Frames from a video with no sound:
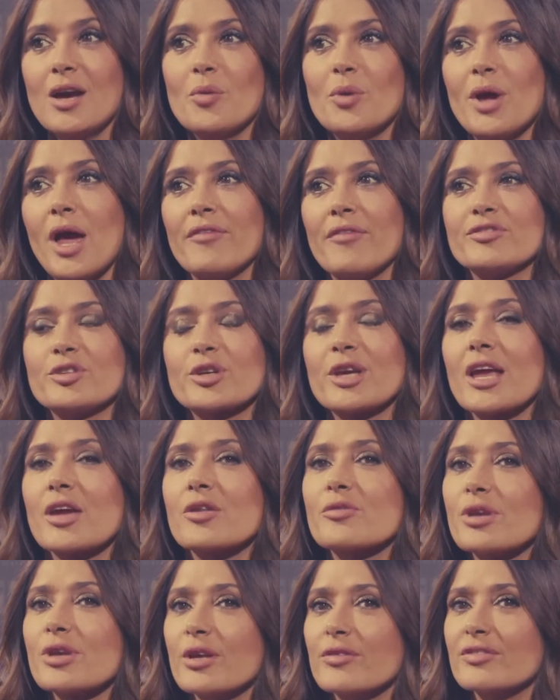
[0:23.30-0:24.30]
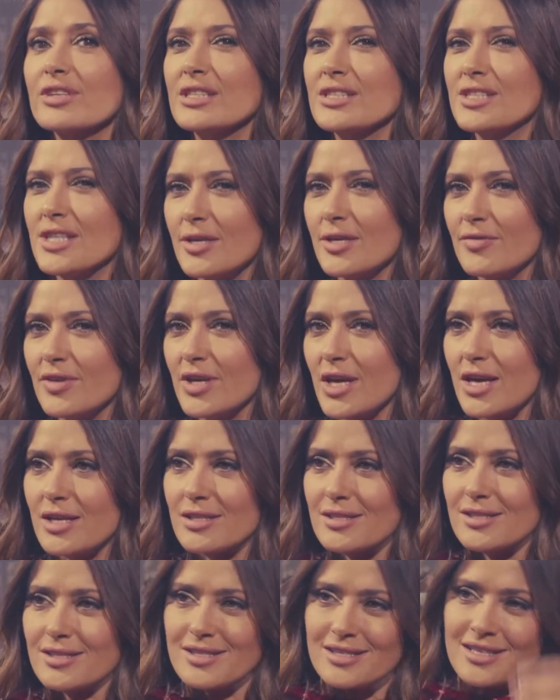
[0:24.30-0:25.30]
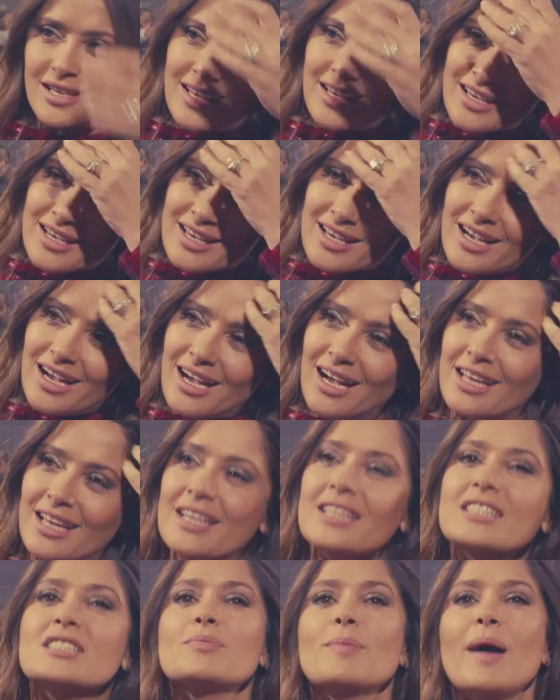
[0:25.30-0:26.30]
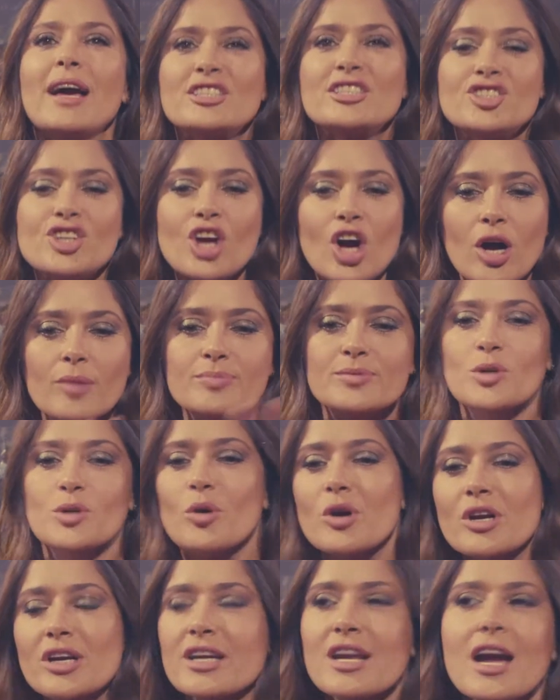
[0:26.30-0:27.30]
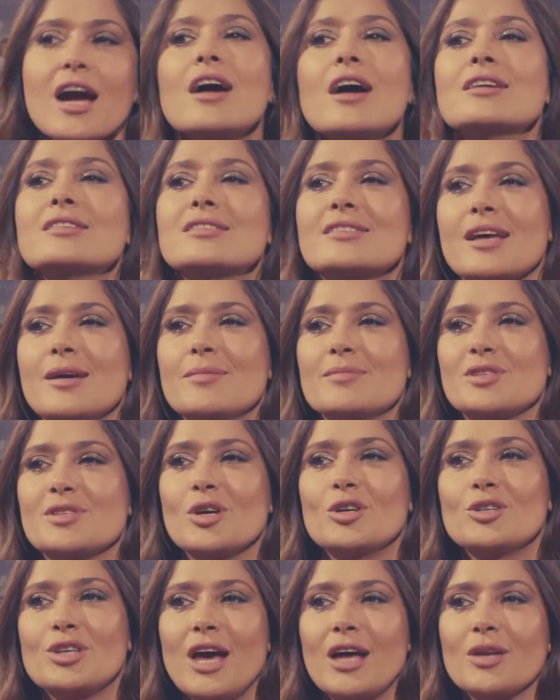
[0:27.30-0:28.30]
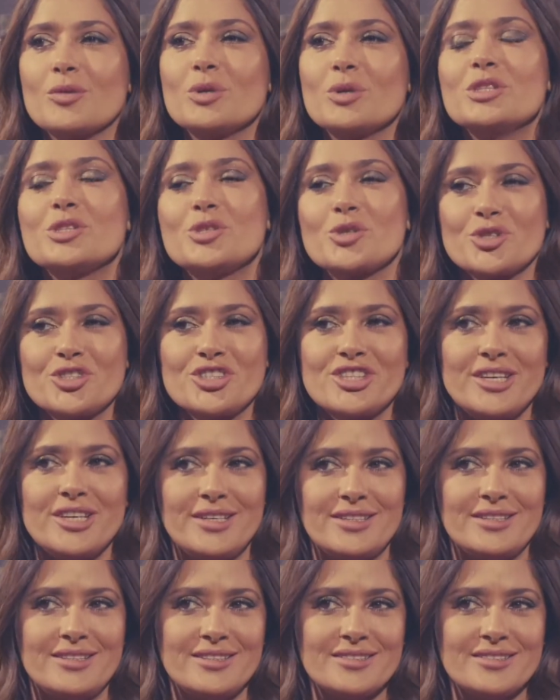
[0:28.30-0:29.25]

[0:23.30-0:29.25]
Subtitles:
We have to get rid of the deviants, and it's my job to organize them so that we succeed.